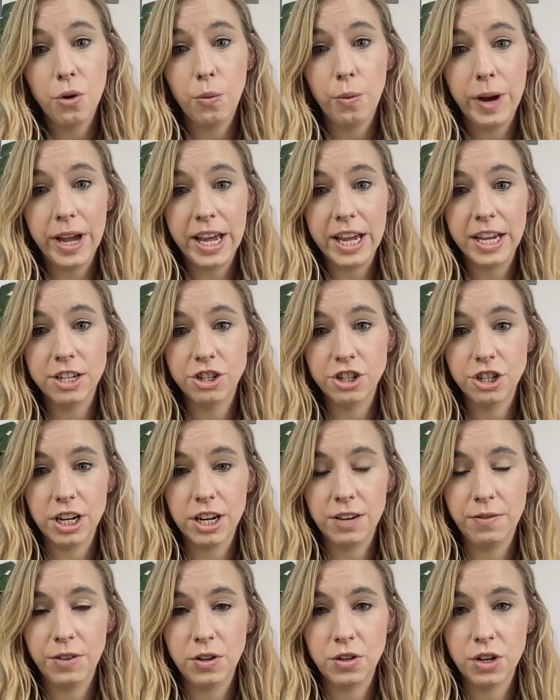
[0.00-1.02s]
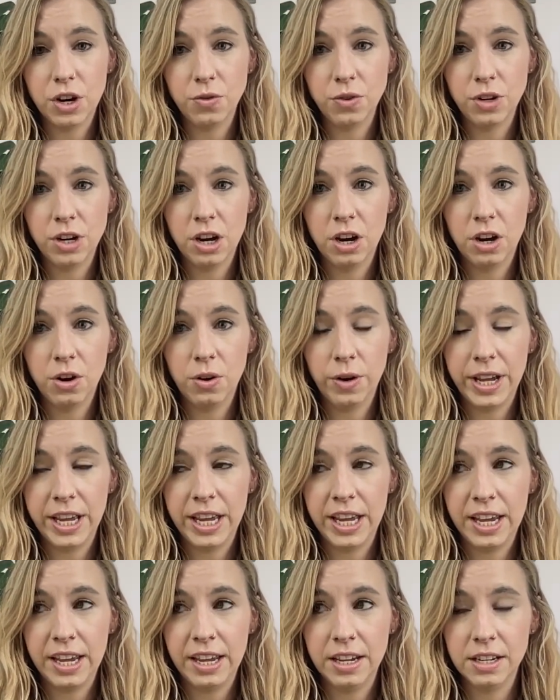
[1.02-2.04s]
which, if you don't know,
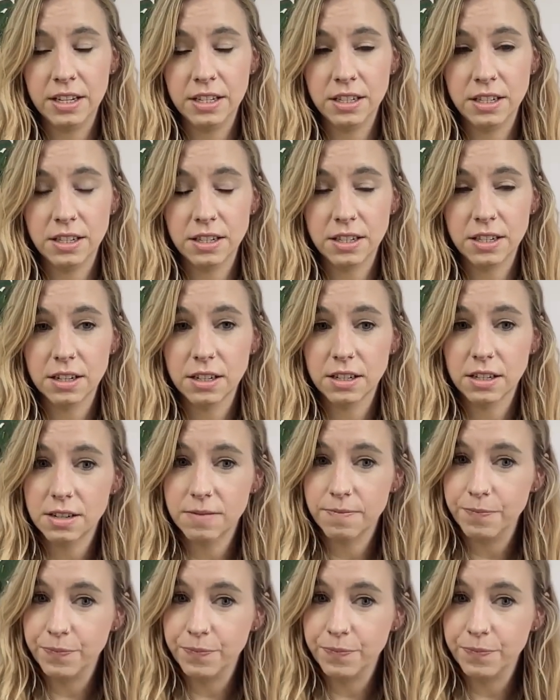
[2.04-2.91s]
is